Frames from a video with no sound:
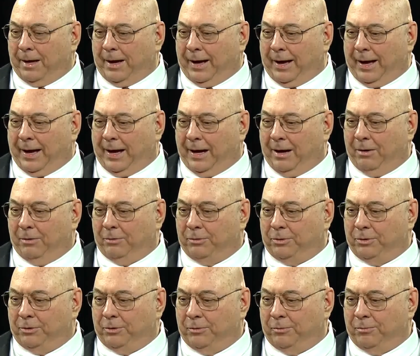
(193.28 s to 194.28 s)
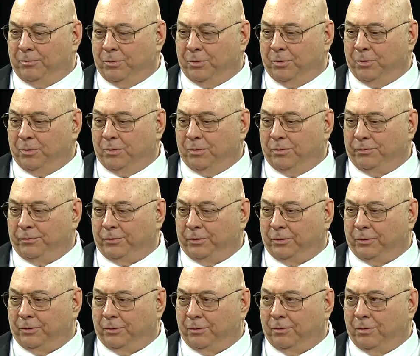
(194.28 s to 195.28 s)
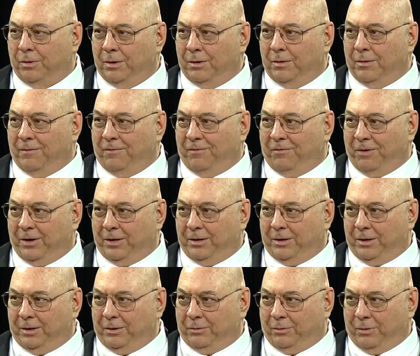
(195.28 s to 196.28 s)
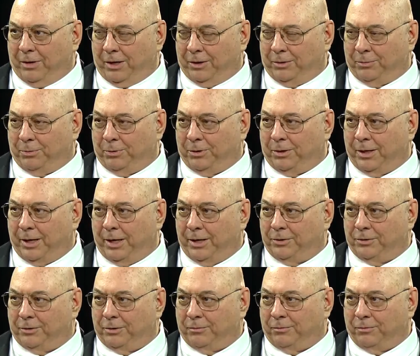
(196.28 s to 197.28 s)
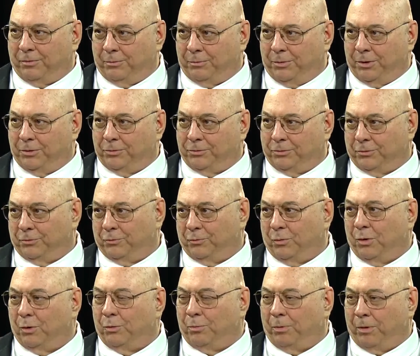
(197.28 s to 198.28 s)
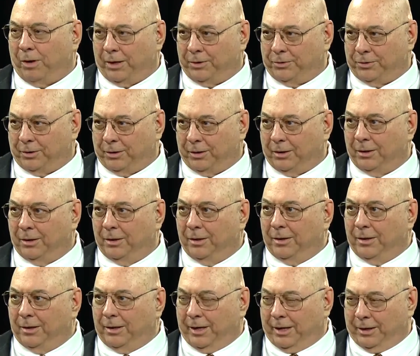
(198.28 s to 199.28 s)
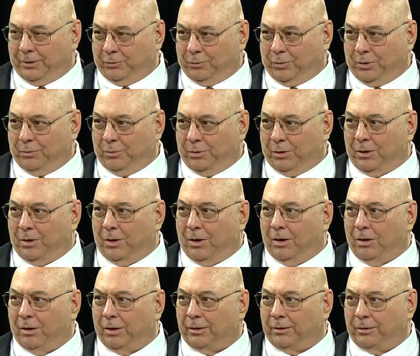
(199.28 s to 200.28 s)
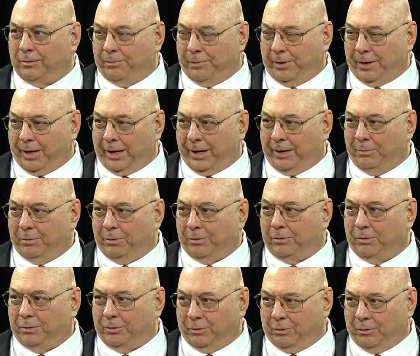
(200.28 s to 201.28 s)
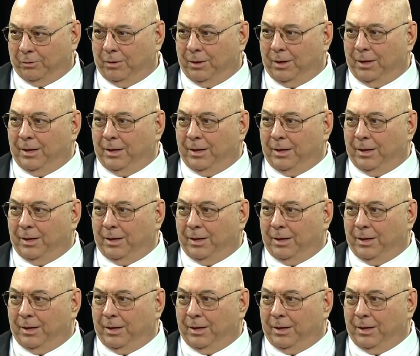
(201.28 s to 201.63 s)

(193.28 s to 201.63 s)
how to move to funding transportation from users, road pricing as we would call it, to be able to